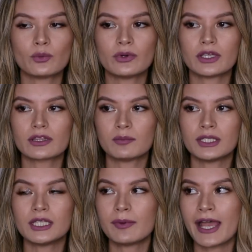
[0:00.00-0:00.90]
with
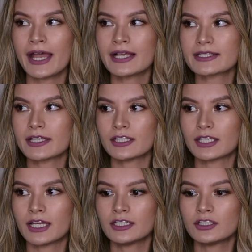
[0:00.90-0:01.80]
mini bags
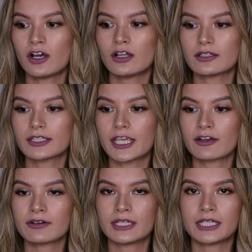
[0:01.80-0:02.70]
and kind of not
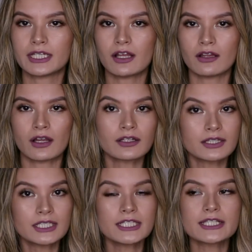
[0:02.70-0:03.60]
carrying a lot of
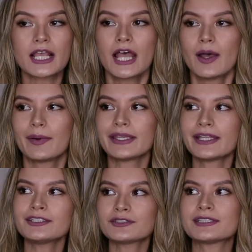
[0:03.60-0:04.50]
things, but
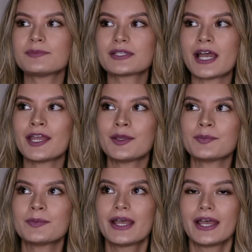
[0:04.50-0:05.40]
yet at the same
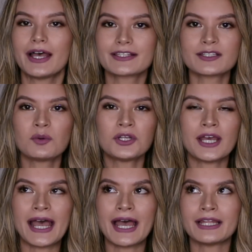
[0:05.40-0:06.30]
time I still want
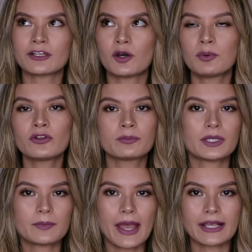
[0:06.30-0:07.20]
to add a couple of
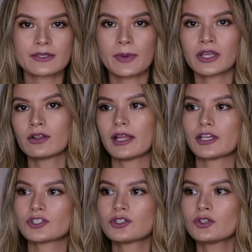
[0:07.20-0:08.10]
big bags in my
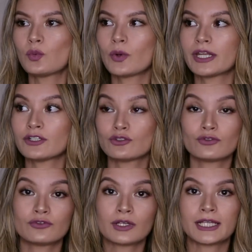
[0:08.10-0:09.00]
collection when I
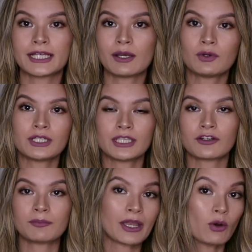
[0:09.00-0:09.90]
do feel like I want to
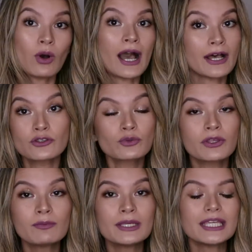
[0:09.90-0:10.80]
carry my whole house
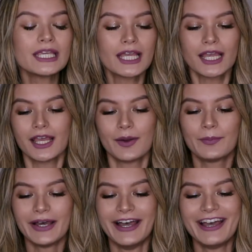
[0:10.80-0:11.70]
with me.
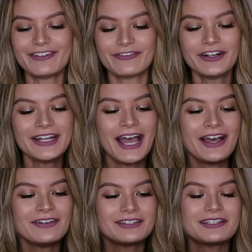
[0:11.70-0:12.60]
But for
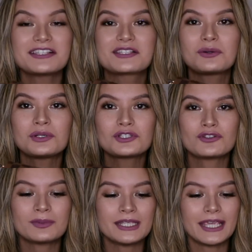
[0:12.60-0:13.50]
now, this is going
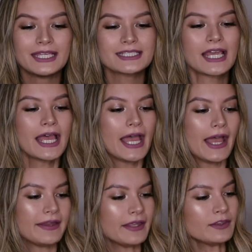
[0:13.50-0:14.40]
to be it.
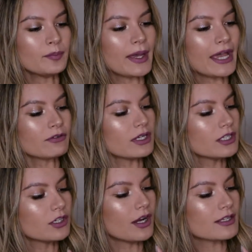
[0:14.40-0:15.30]
And then the back
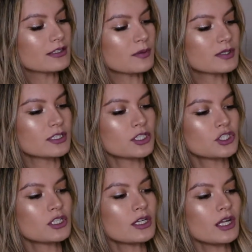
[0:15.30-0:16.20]
right here has some
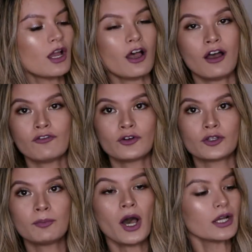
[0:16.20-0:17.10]
stitching for
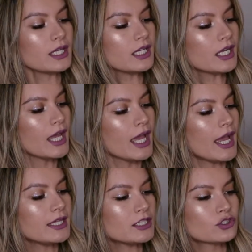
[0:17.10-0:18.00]
the pocket,
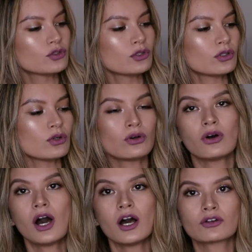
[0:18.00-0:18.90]
and then two
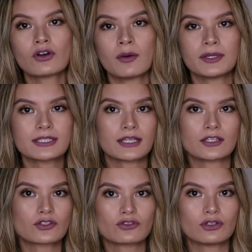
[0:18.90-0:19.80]
little grommets, I
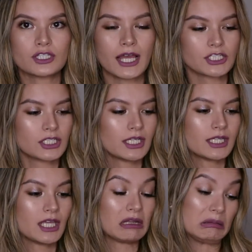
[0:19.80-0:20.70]
guess, to attach it
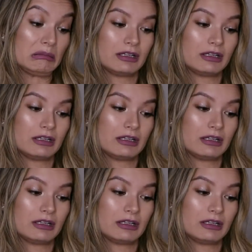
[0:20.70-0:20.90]
at the end.